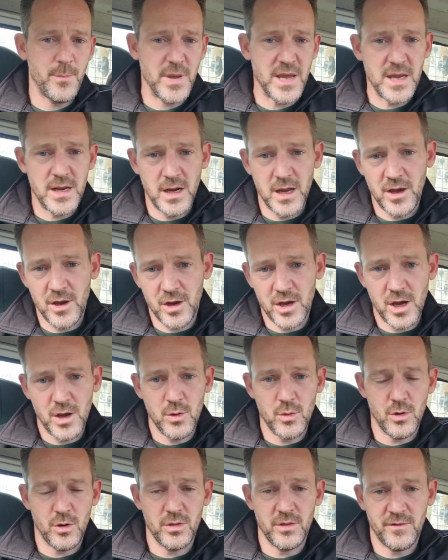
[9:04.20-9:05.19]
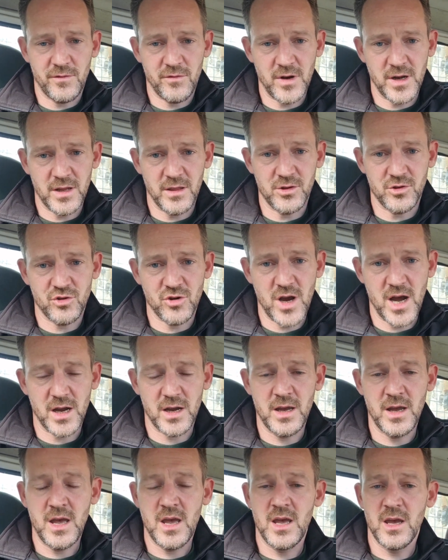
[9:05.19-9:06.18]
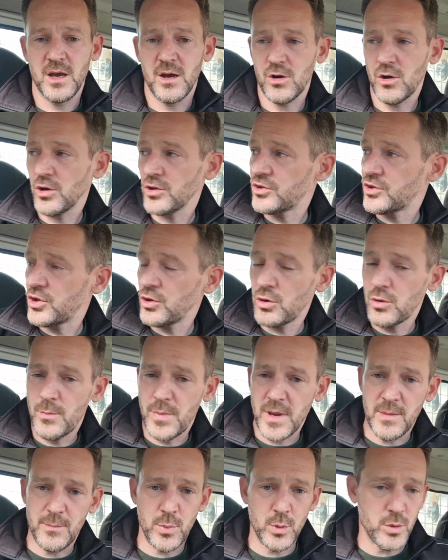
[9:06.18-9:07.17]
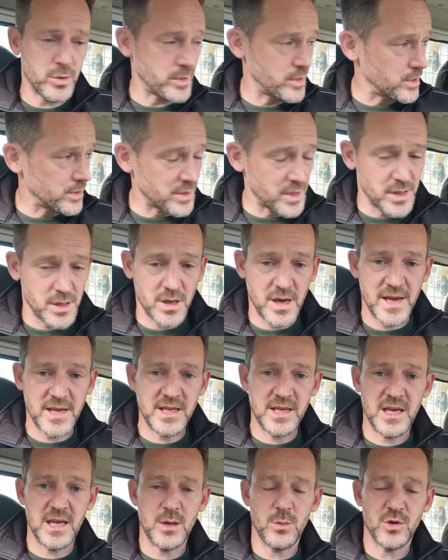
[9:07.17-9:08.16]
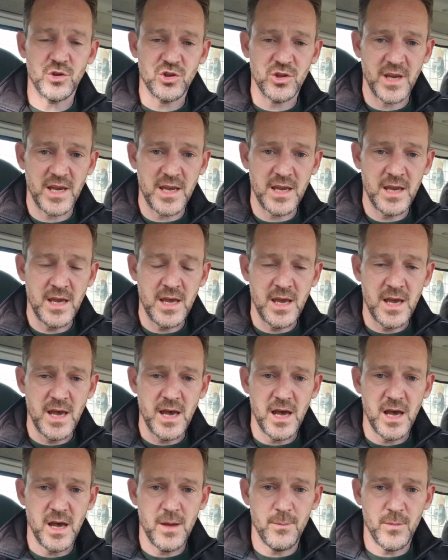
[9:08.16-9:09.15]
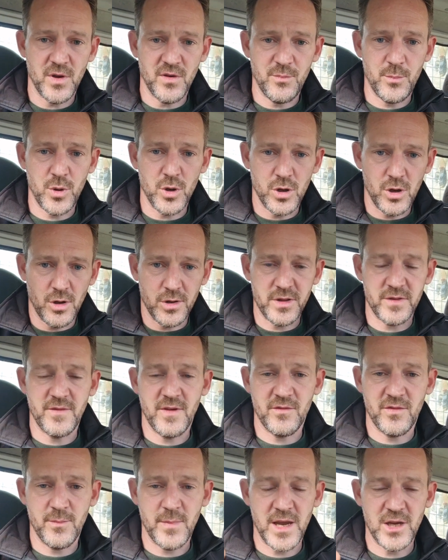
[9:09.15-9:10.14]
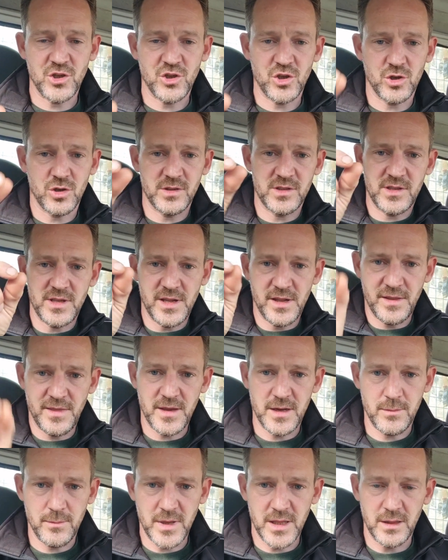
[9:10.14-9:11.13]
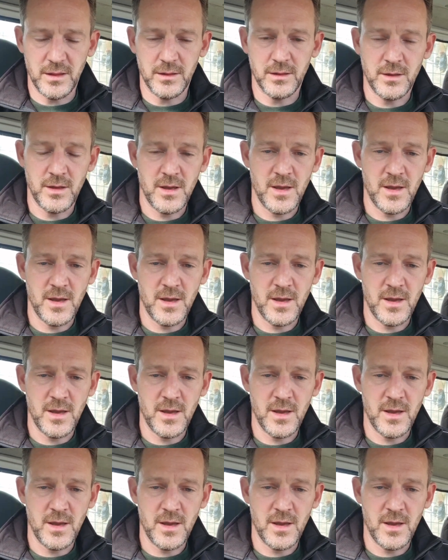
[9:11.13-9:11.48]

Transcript: big logo on the front of the truck. I've got 2 big boards on the side here, which they have put lots of information onto these thin metal